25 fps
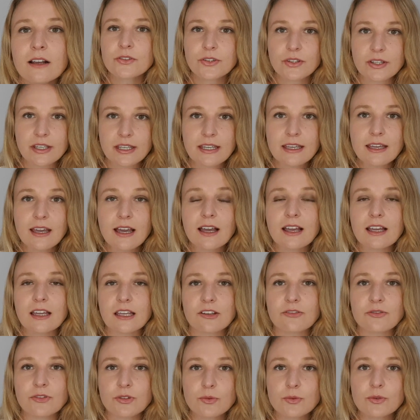So here,
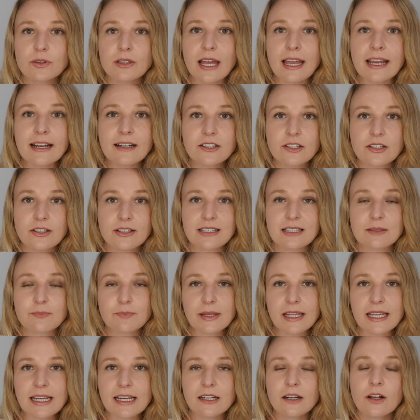if you would like to
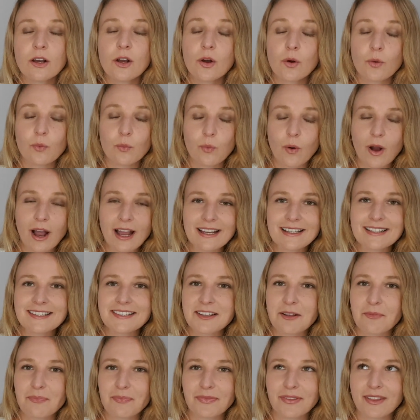explain why
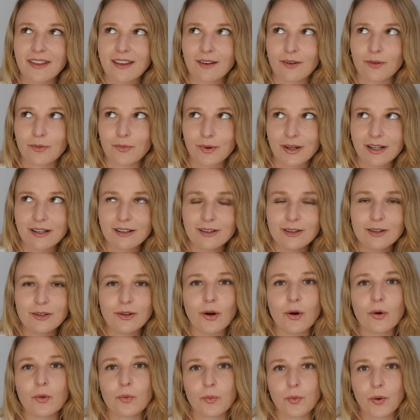something will
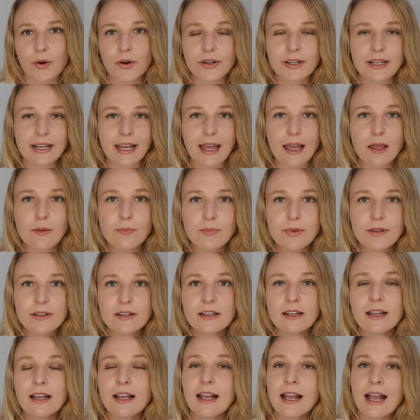or won't
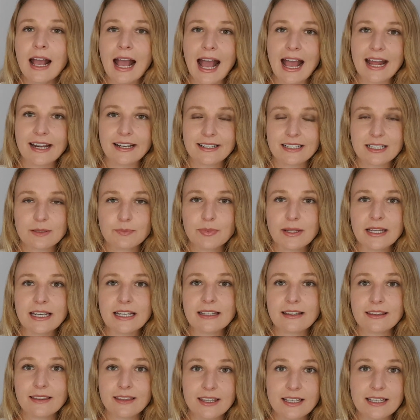happen and
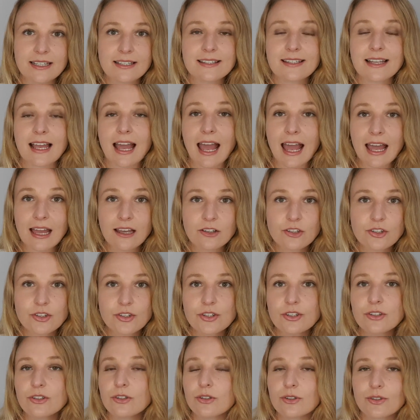explain this
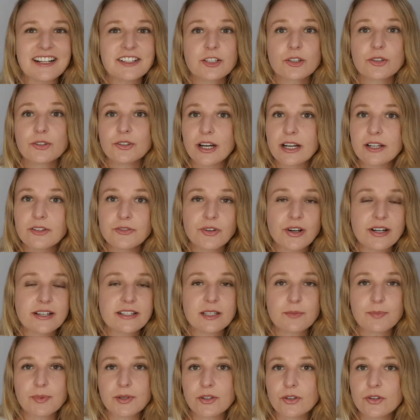action, it's a great phrase
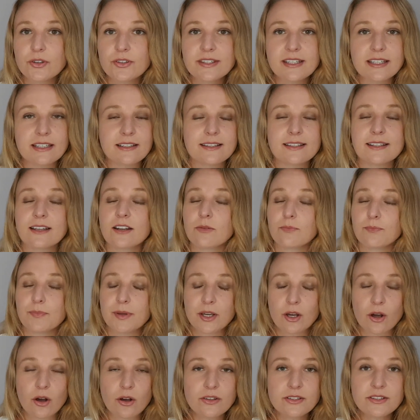to be using instead of
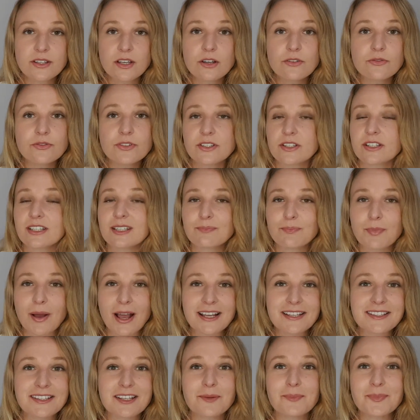because of to
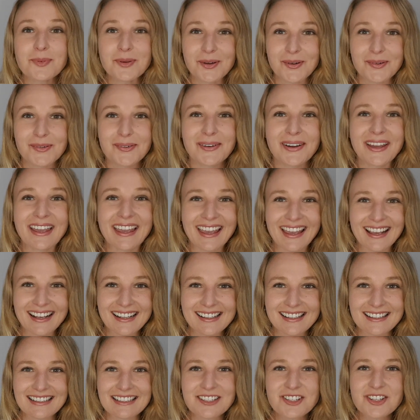spice up your
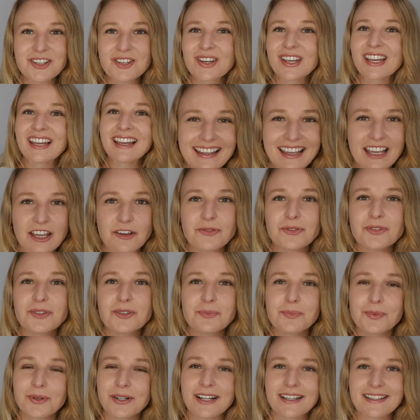English. Careful
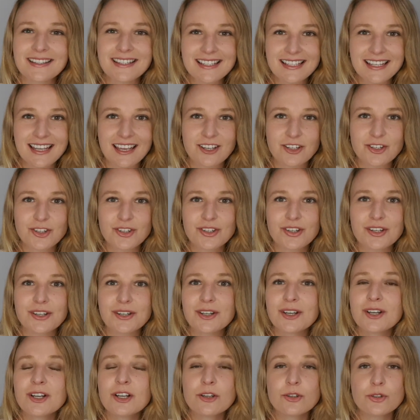
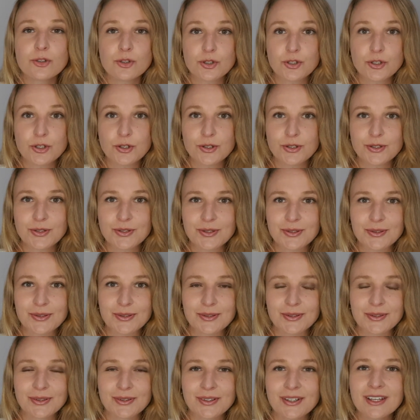pronunciation, due
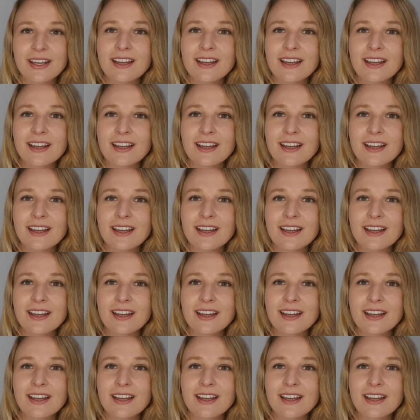to.